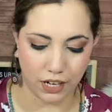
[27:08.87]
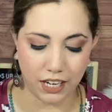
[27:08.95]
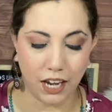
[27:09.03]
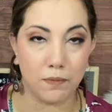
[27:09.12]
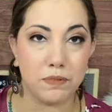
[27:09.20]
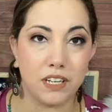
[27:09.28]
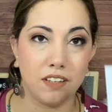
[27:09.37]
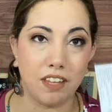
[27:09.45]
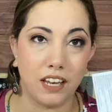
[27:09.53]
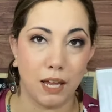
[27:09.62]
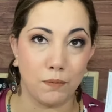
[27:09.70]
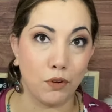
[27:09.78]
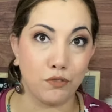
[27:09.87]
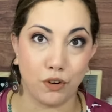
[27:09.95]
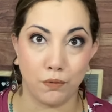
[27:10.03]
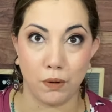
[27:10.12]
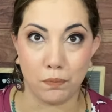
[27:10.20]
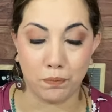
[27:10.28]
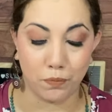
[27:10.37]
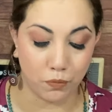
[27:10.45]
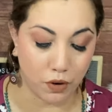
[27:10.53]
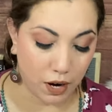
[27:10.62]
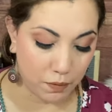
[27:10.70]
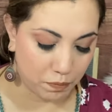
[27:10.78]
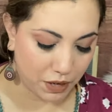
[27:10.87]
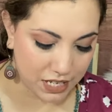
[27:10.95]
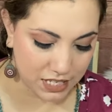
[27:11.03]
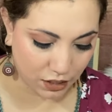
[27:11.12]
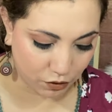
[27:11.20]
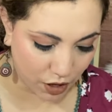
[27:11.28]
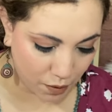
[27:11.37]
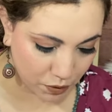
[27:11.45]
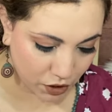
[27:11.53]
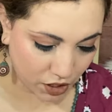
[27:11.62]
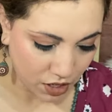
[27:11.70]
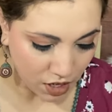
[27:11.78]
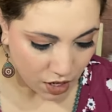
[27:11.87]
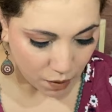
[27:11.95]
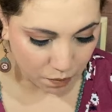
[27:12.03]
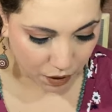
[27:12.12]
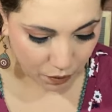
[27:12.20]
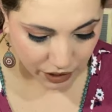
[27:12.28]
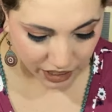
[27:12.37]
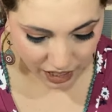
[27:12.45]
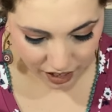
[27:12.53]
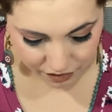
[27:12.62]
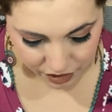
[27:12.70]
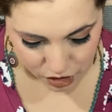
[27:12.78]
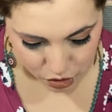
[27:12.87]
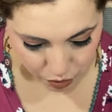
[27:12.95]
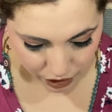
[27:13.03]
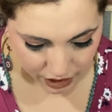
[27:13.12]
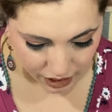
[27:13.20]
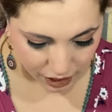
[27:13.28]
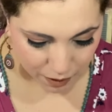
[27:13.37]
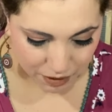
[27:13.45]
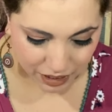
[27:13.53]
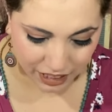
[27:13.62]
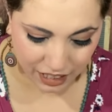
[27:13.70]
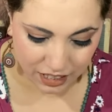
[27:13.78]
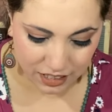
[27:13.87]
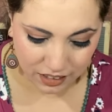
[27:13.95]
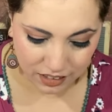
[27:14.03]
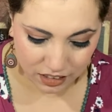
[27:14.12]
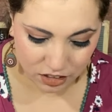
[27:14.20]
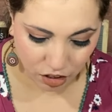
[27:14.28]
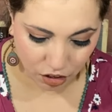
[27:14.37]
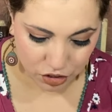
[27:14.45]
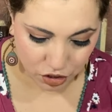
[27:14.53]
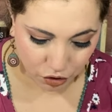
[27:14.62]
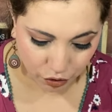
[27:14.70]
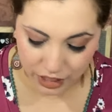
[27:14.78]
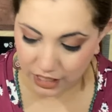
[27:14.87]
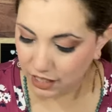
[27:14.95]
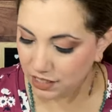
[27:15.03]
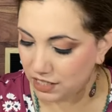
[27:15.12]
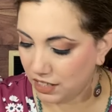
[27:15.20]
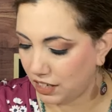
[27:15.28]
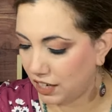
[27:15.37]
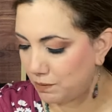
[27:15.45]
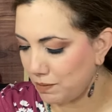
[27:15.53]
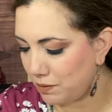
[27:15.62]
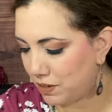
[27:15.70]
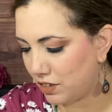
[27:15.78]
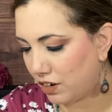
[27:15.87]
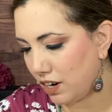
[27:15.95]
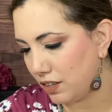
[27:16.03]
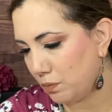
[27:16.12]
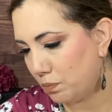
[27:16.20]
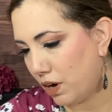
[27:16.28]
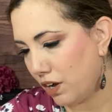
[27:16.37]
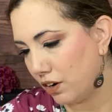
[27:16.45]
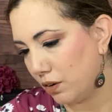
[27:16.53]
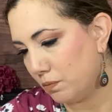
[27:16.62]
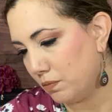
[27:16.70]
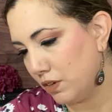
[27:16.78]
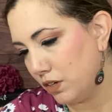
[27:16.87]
kept the label from the plastic wrapper, but we have a sweet Himalayan detox green tea and maybe they're at the bottom.